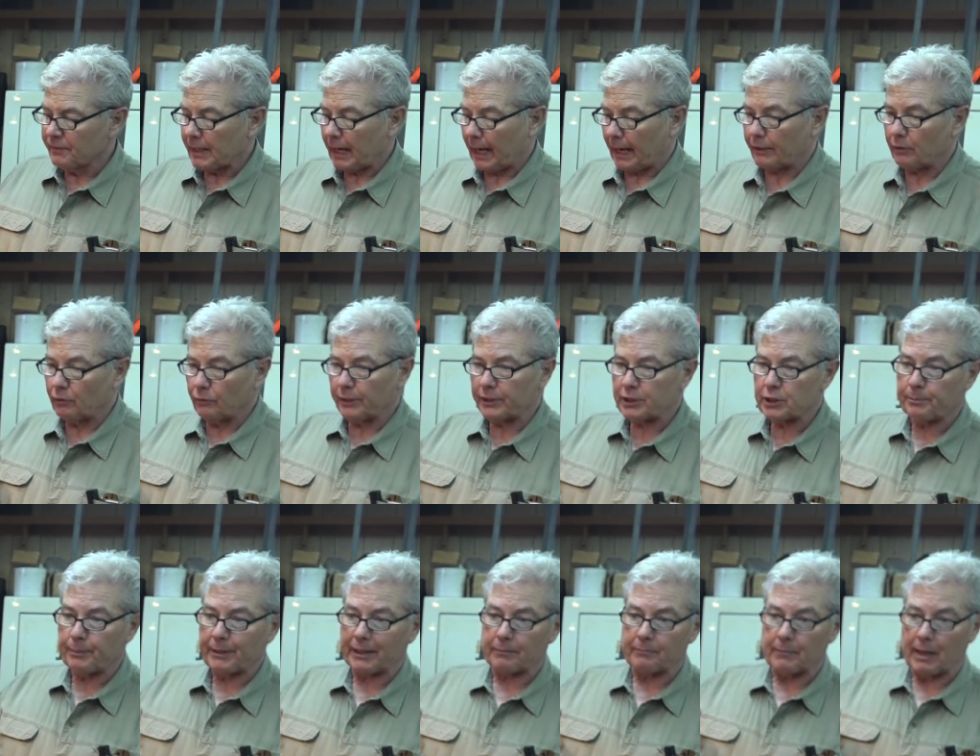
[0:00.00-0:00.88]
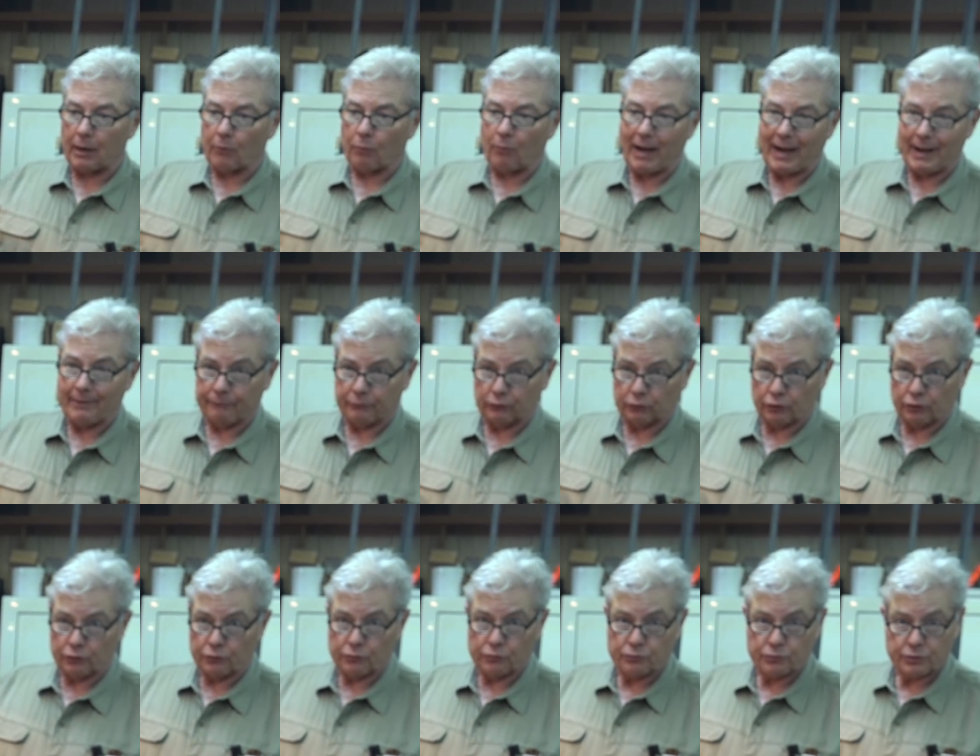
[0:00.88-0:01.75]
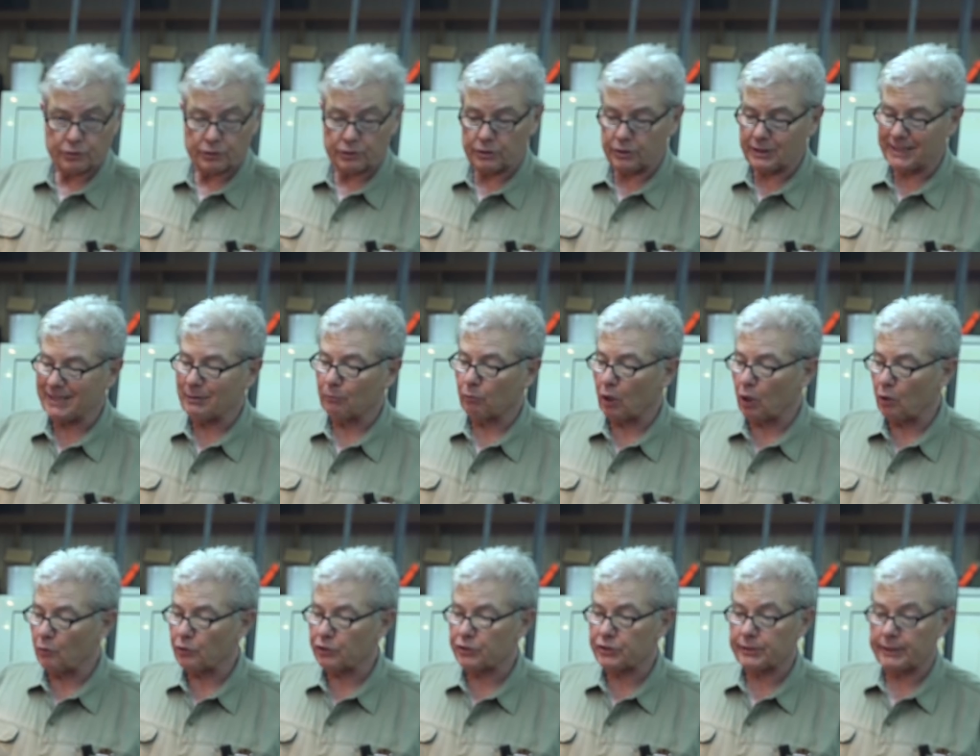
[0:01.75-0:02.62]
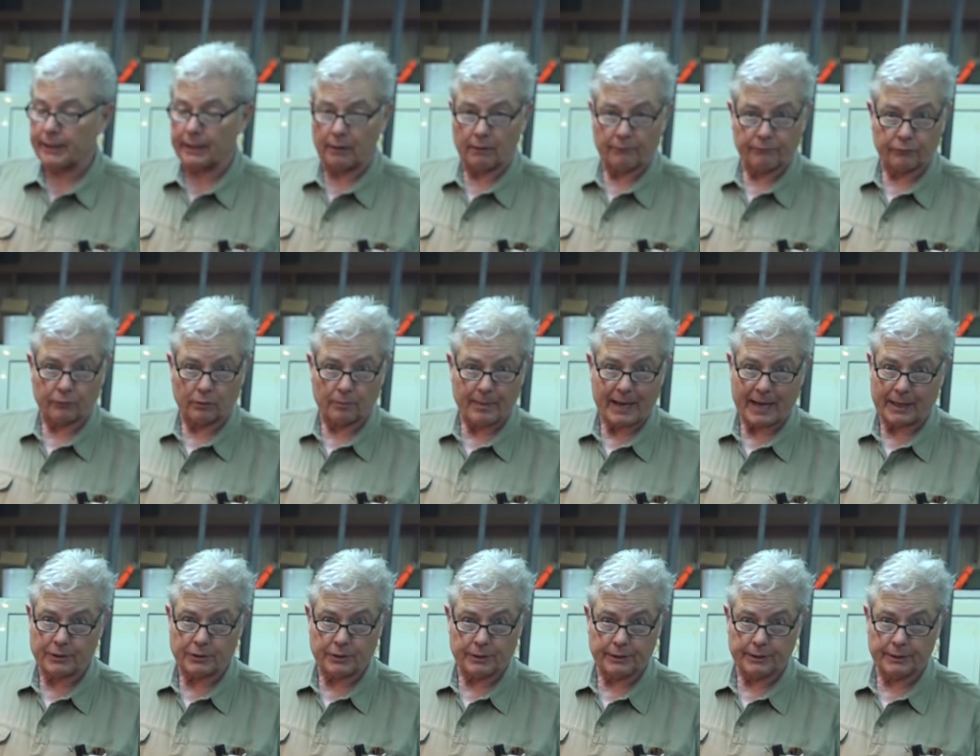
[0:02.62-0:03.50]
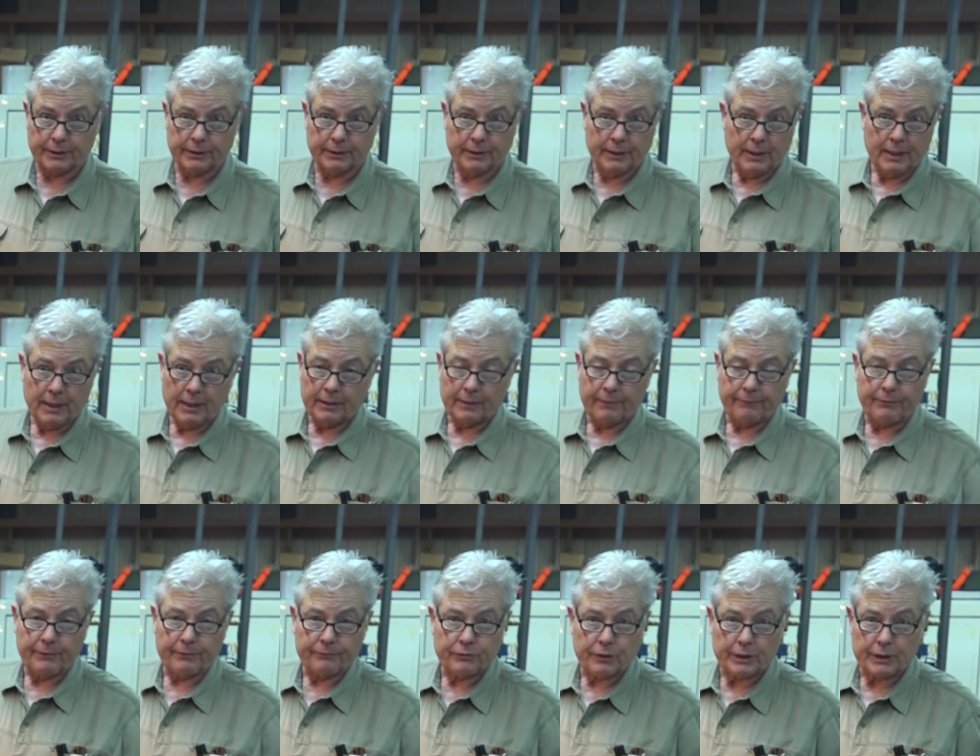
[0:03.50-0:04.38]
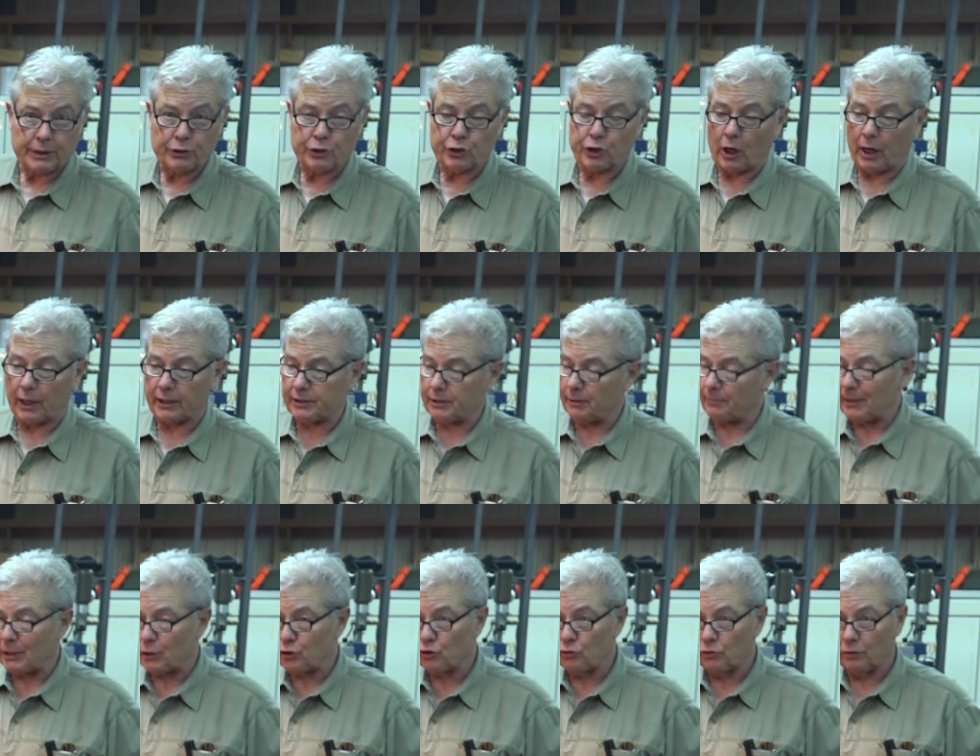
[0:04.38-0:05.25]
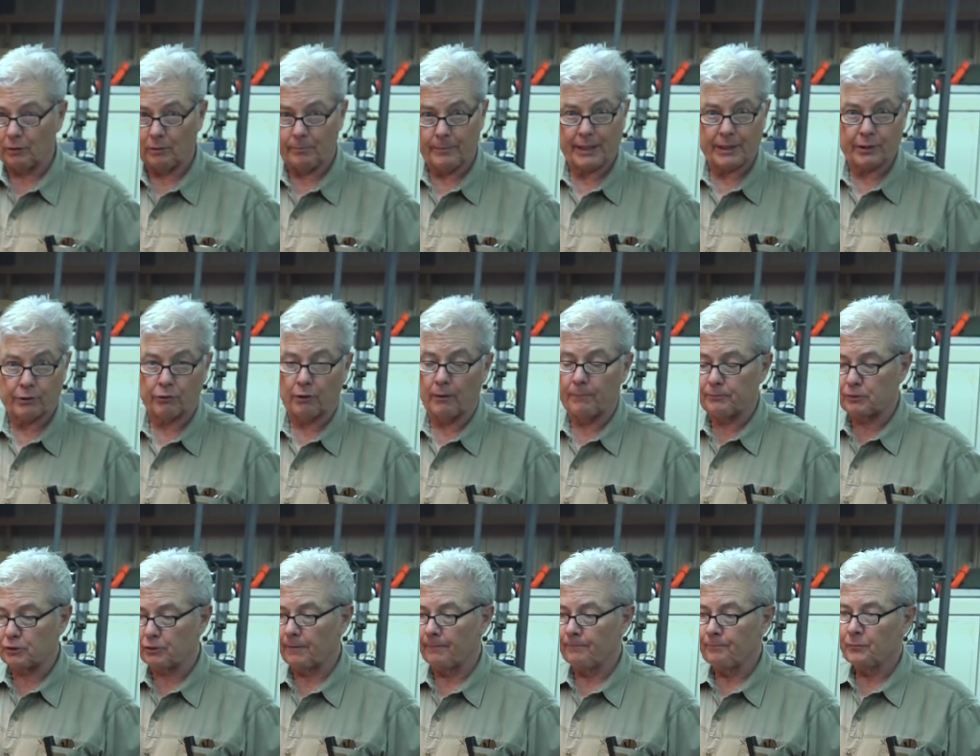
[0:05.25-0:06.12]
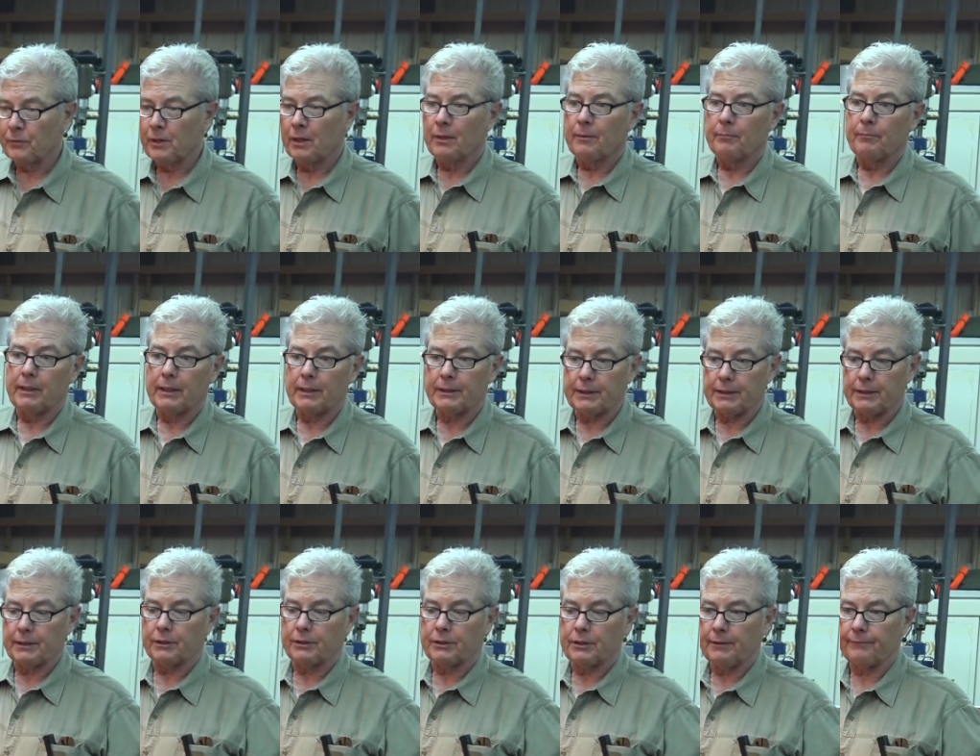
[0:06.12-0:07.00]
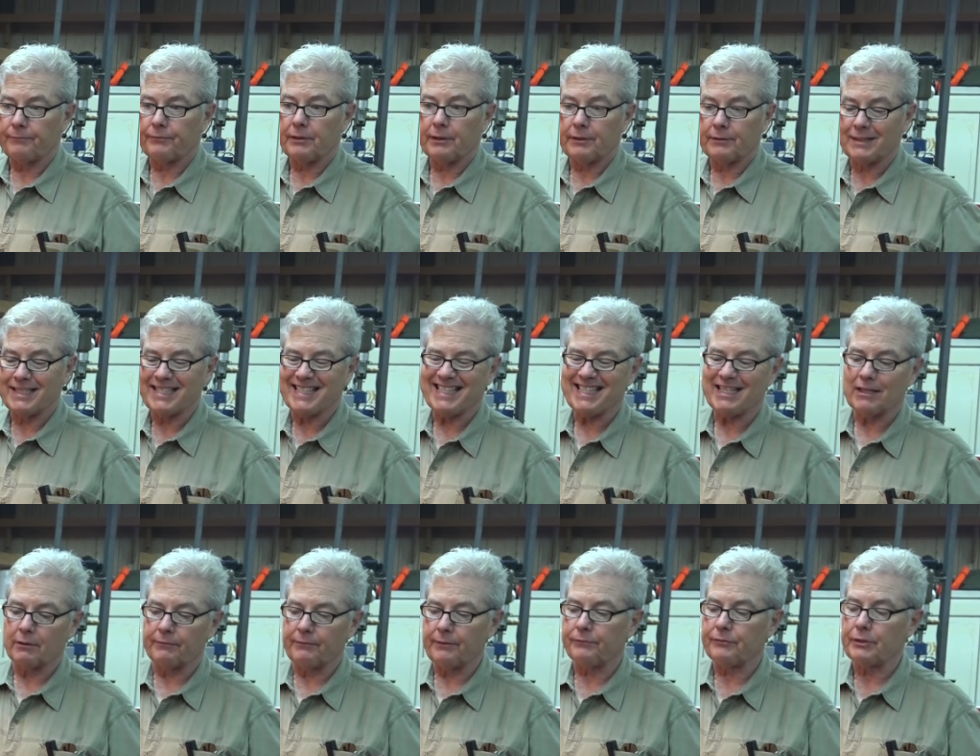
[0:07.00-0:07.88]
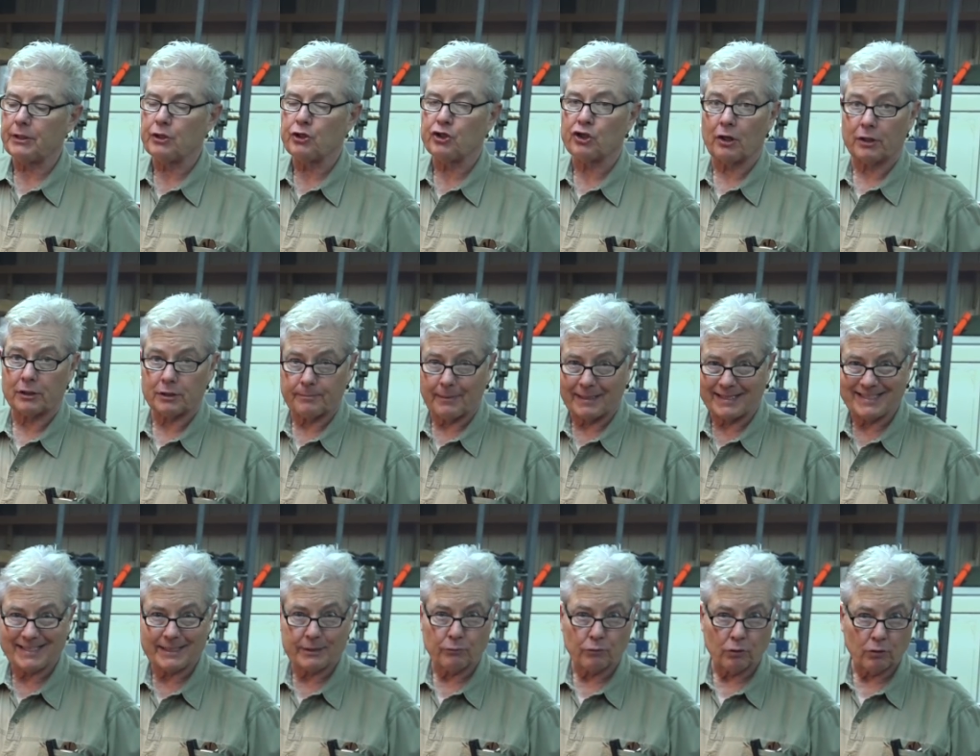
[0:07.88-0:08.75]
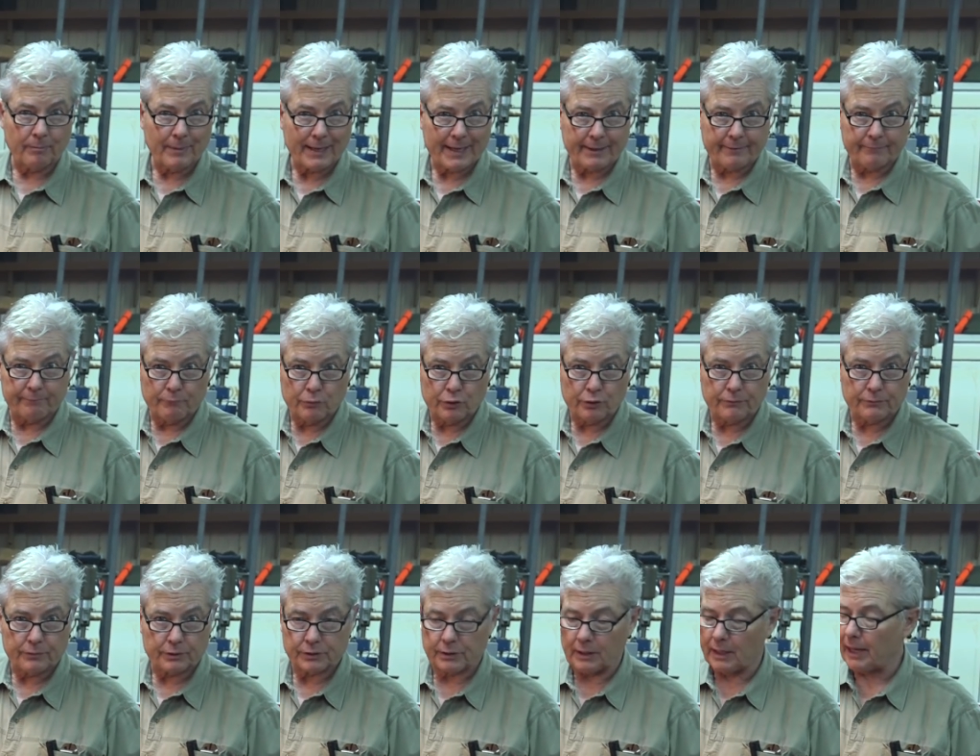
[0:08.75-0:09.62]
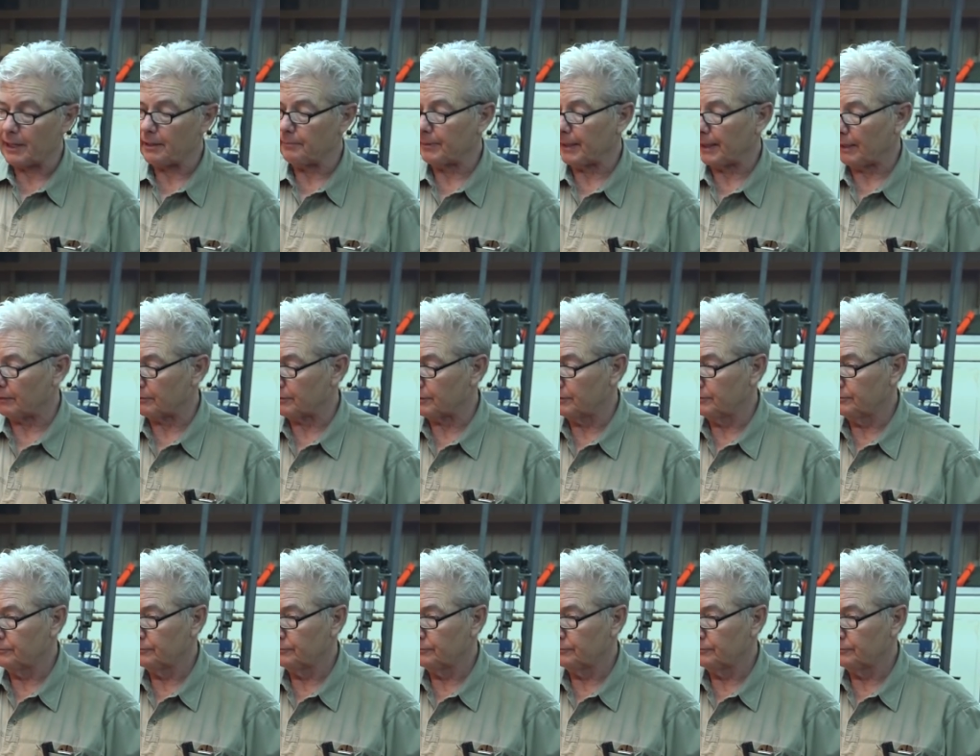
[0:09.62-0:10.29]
I don't expect my rifle to settle for about 10 to 15 shots. It may shoot little bitty groups, but at the end of 10 or 15 shots, my zero may have moved a slight amount.